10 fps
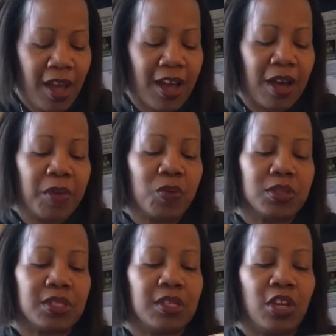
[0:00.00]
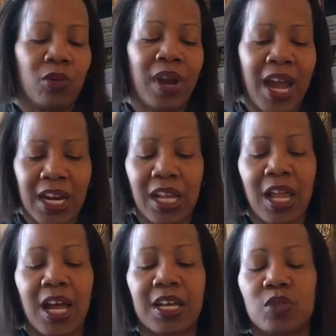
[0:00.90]
Um, it was, you know, nine
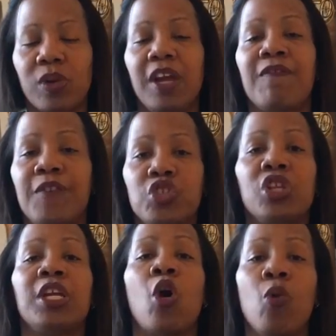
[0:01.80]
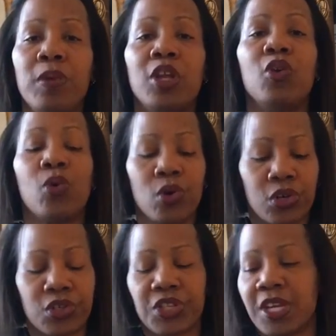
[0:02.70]
o'clock is when they officially opened the
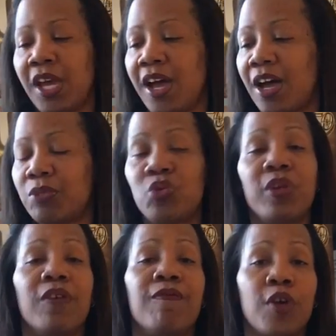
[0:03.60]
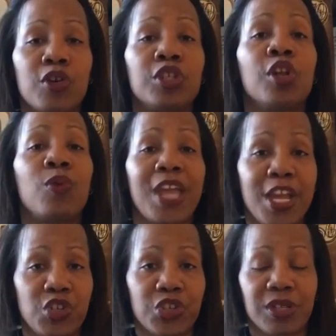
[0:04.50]
doors um, to their first location.